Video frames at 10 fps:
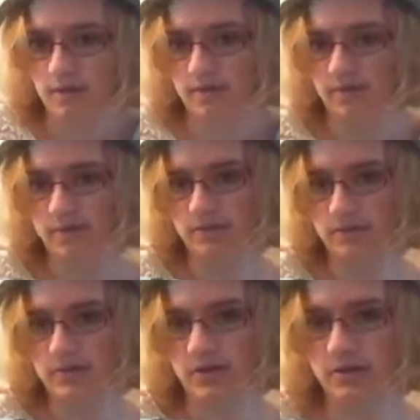This
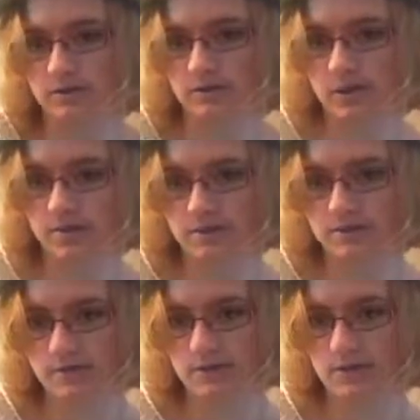is our hotel
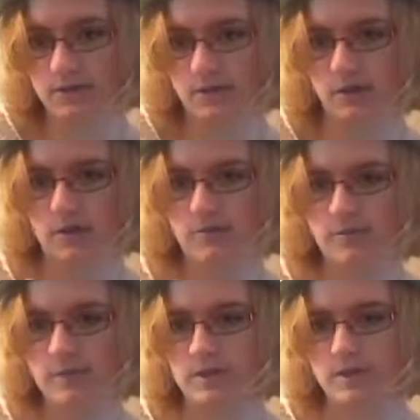reservation. Our
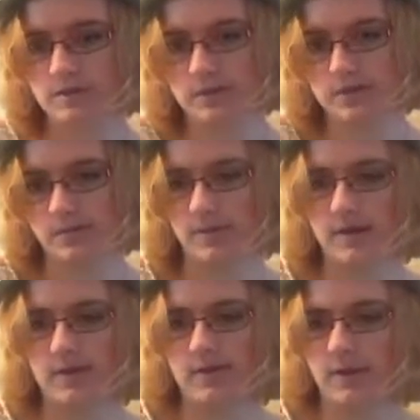confirmation number's up
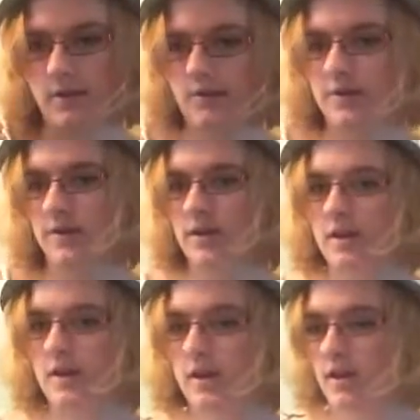here. I have that covered.
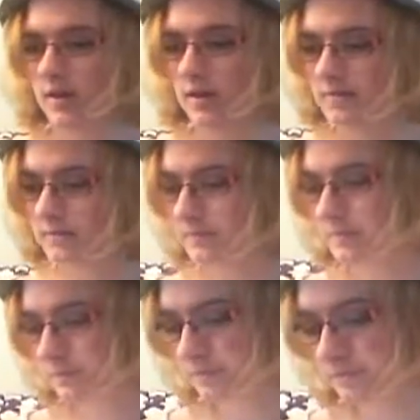We're
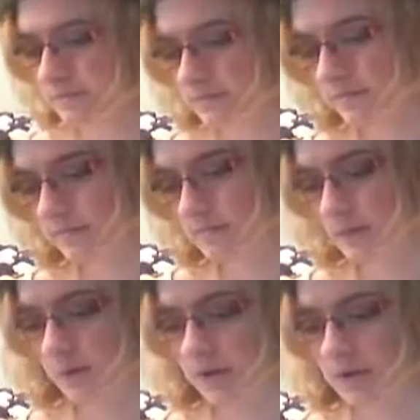
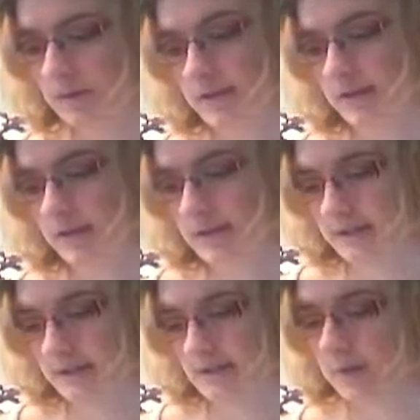going to be staying at
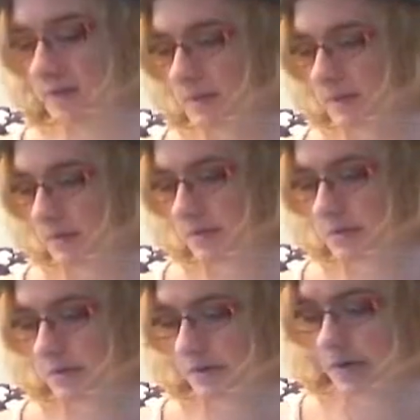Disney's Pop Century
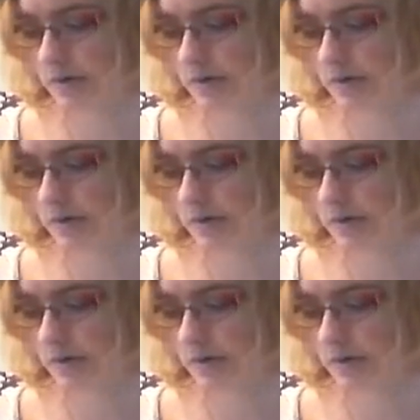Resort.